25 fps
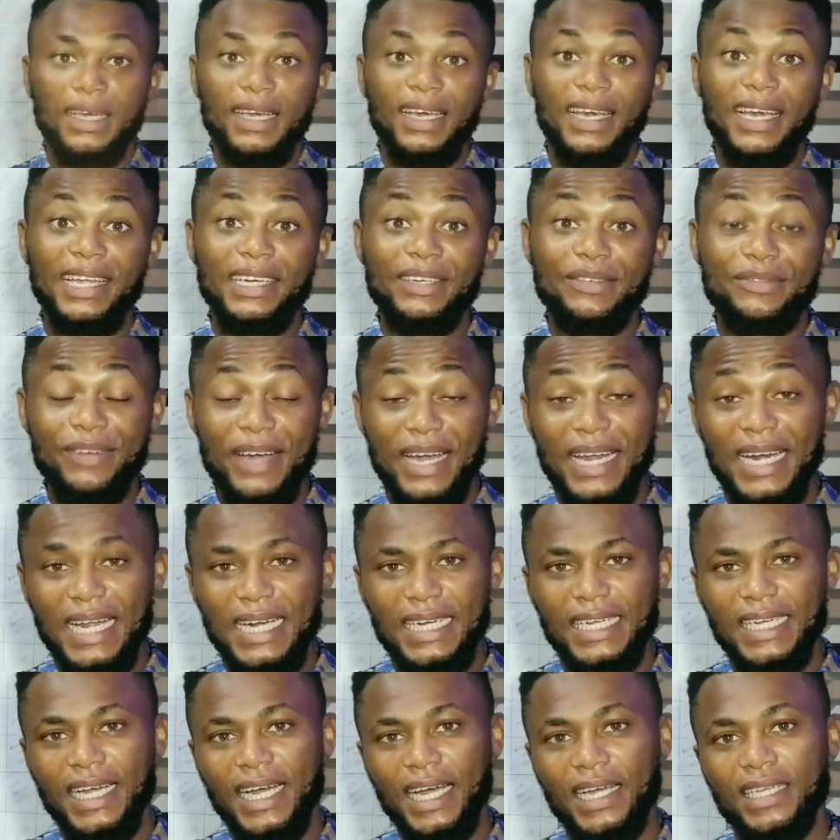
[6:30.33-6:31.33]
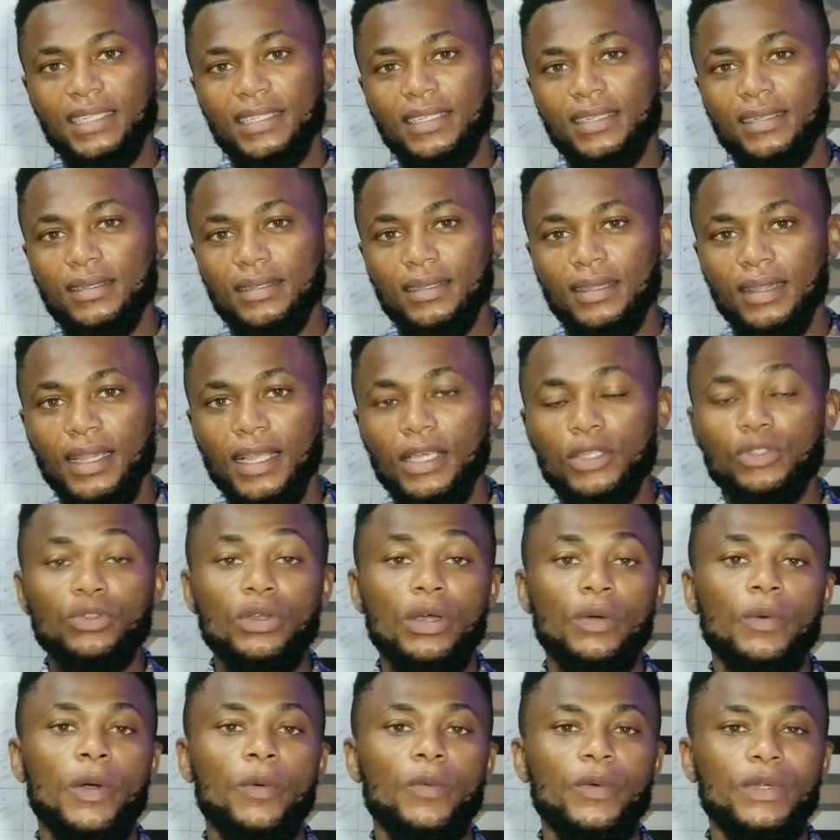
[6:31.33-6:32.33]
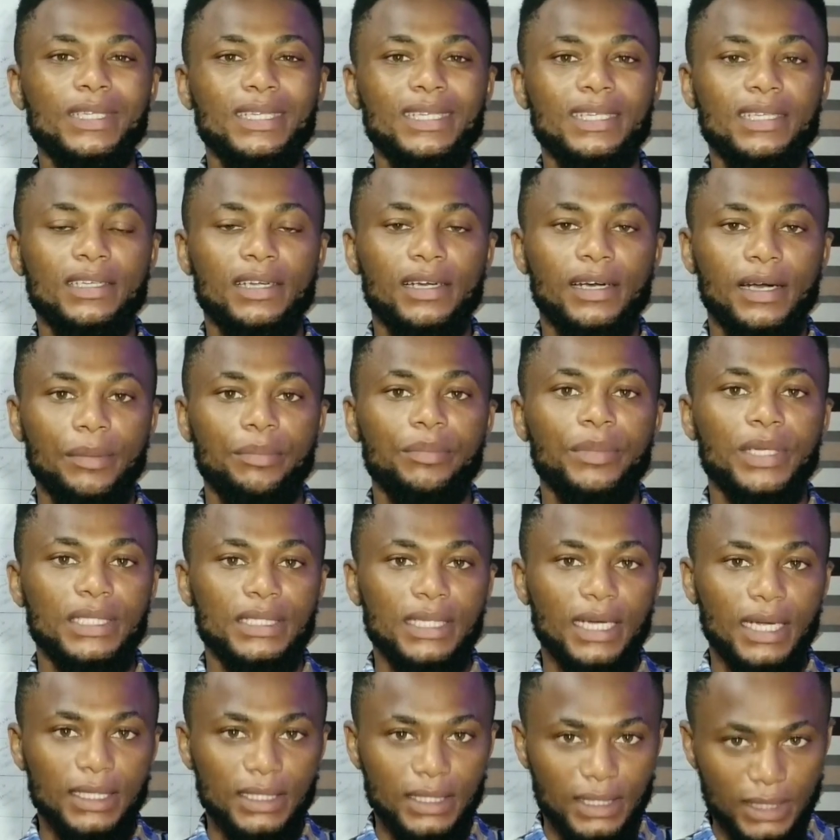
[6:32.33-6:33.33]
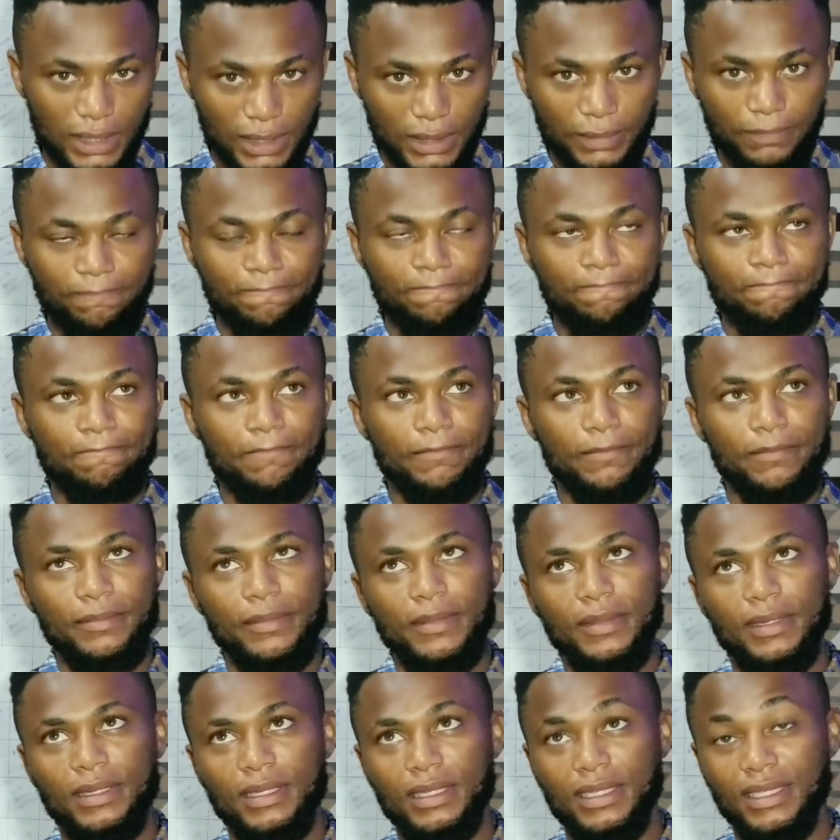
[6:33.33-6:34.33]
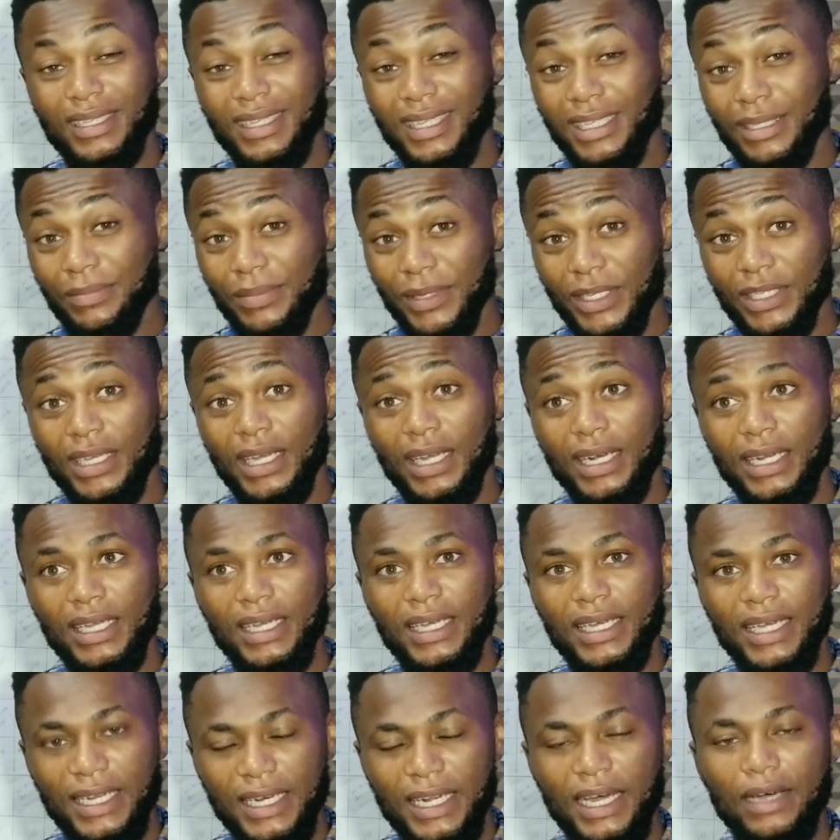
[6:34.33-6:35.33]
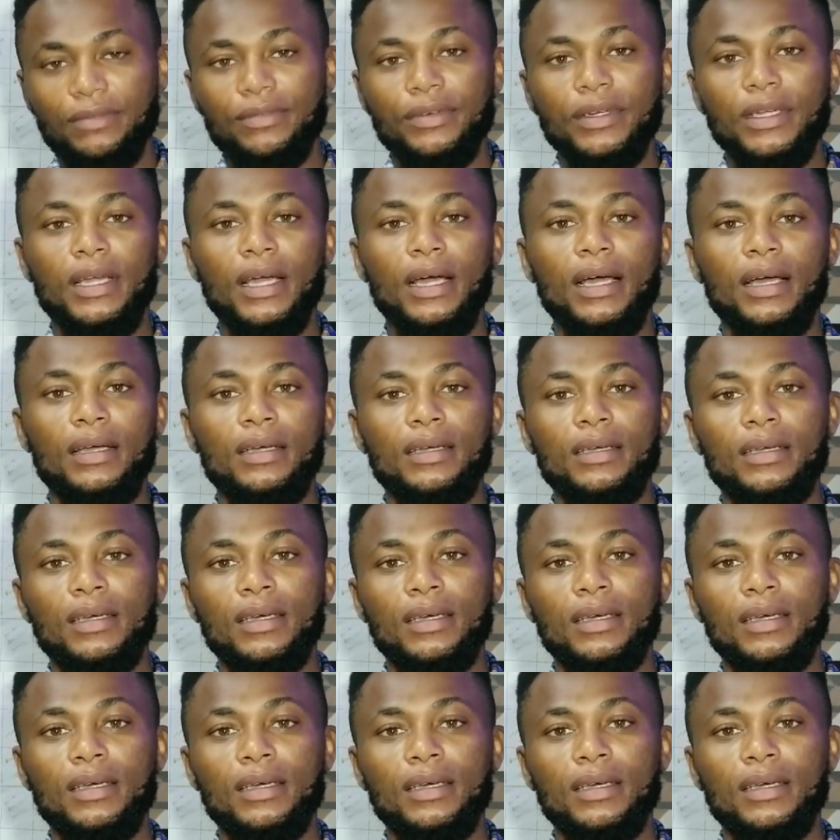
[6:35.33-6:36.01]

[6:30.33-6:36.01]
And finally, guys, let's do away with this crab mentality, especially here in Africa.